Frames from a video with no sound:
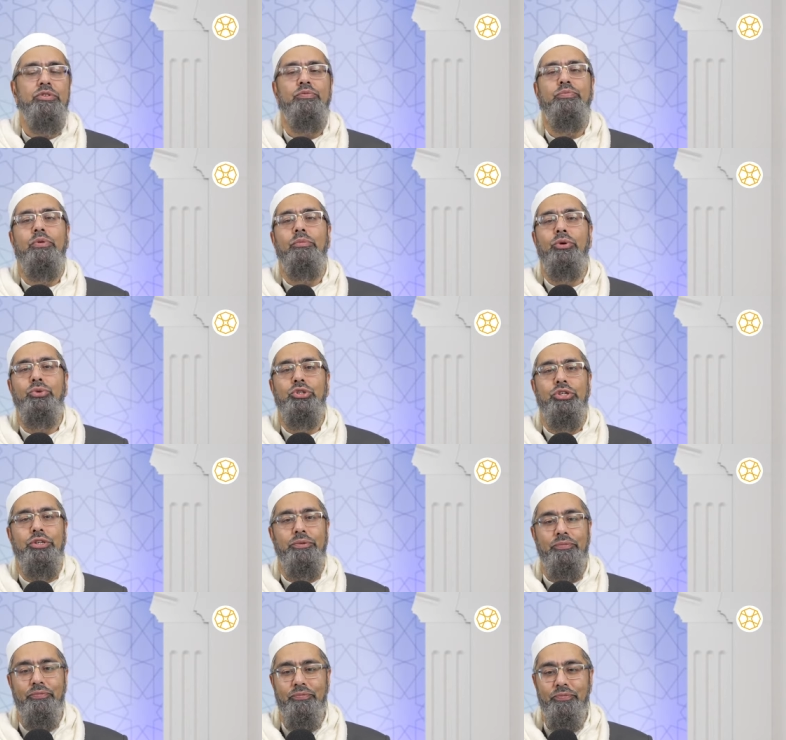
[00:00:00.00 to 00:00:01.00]
of promotion.
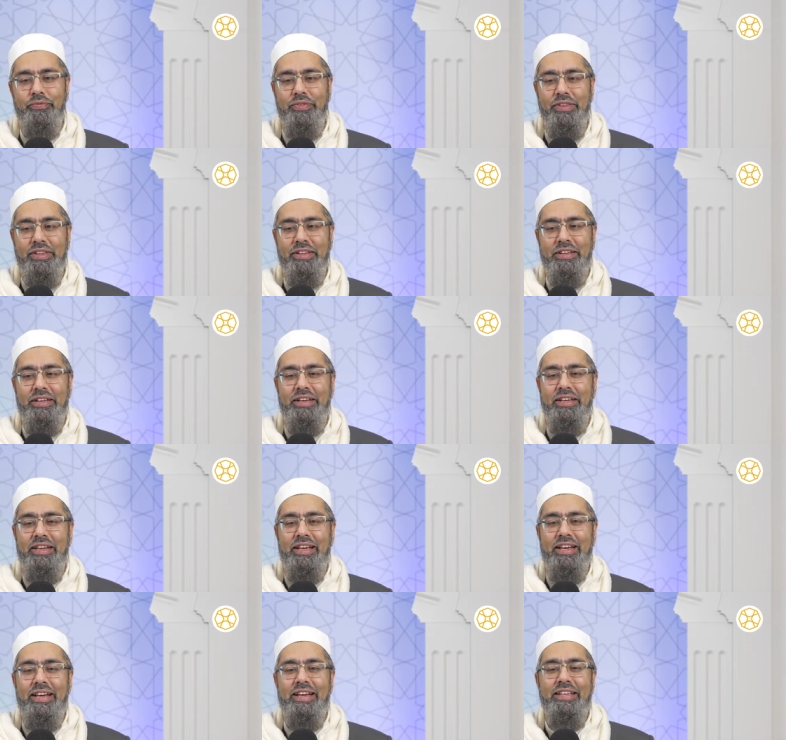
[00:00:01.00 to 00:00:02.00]

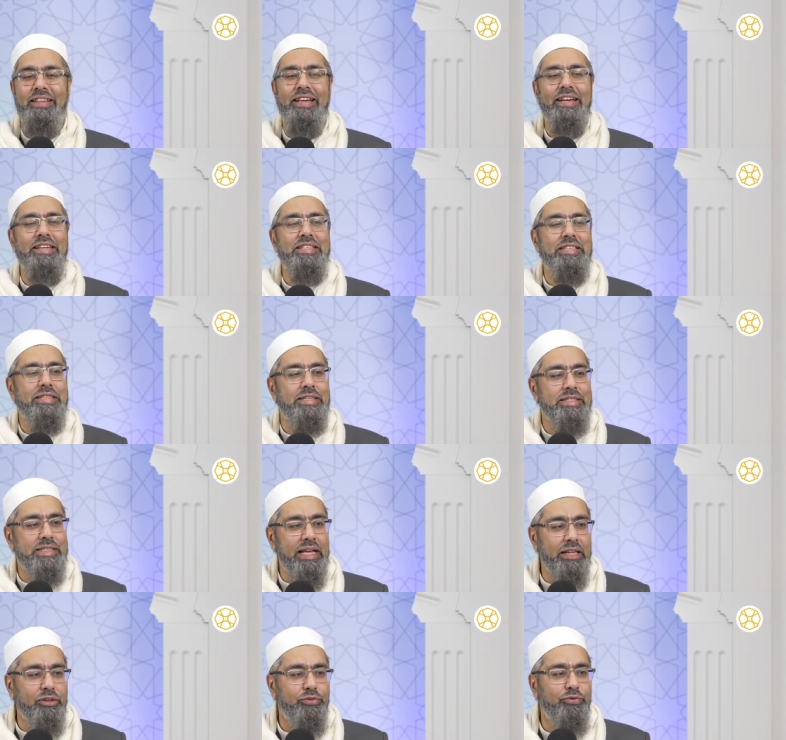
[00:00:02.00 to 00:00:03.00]
There is
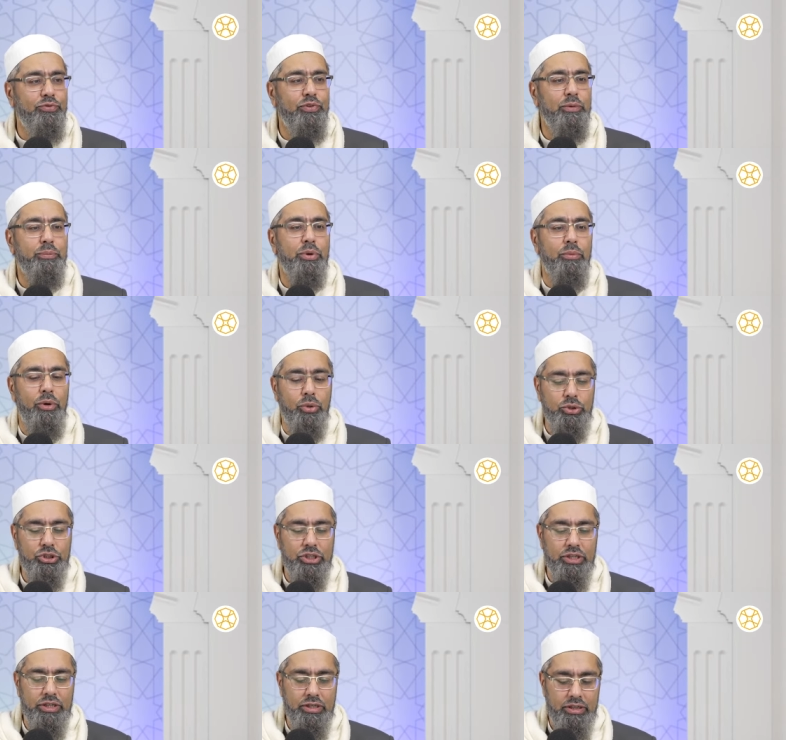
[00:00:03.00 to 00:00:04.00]
self
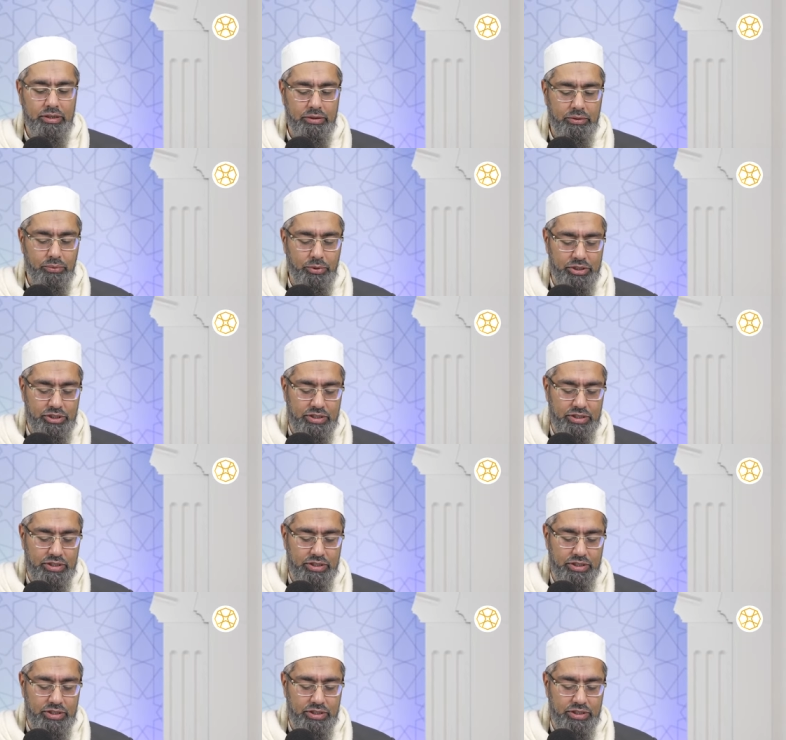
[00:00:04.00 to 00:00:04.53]
promotion, which